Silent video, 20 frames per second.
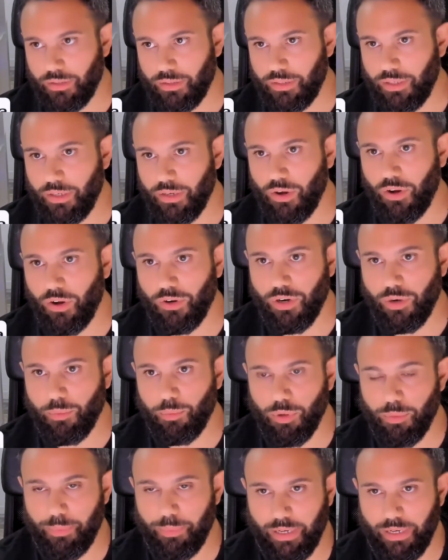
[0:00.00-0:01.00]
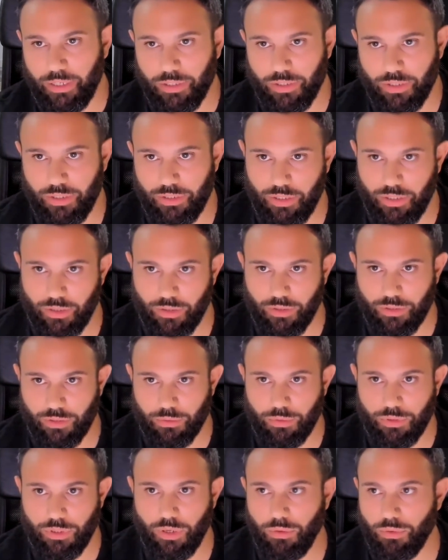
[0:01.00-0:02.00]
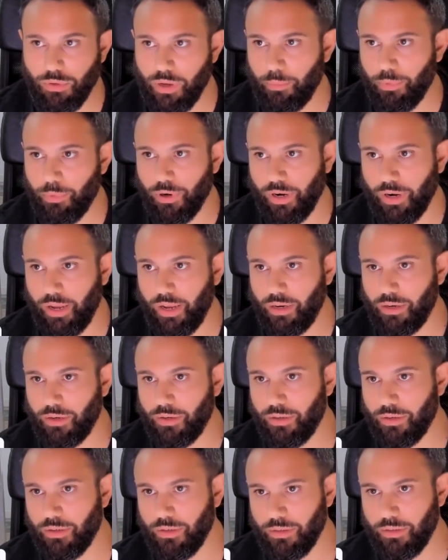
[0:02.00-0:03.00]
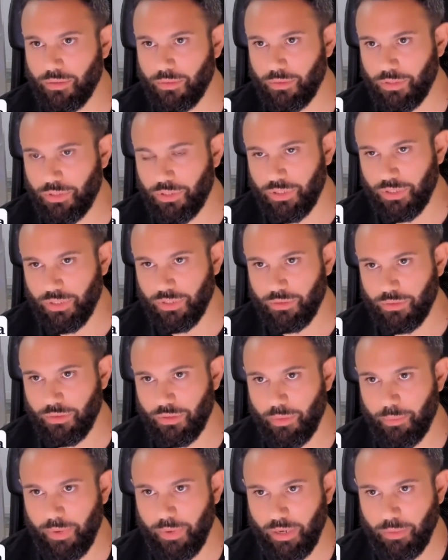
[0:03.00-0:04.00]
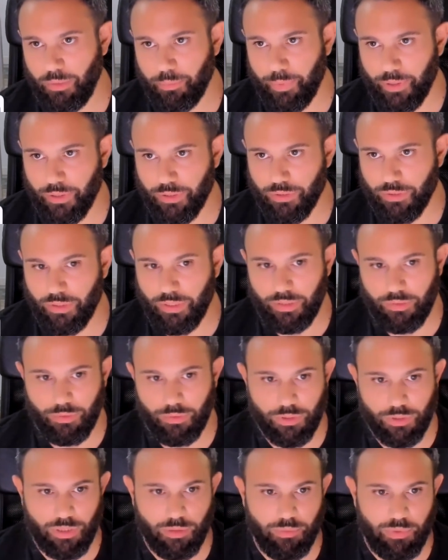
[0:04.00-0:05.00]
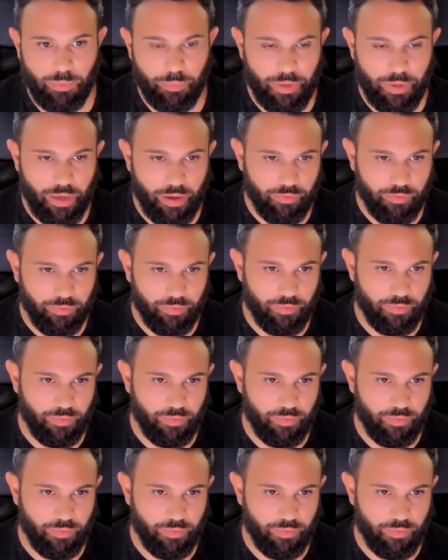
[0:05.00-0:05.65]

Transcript: The honorable mention, I think, goes to Gianluca Borello, which is the main person that wrote the eBPF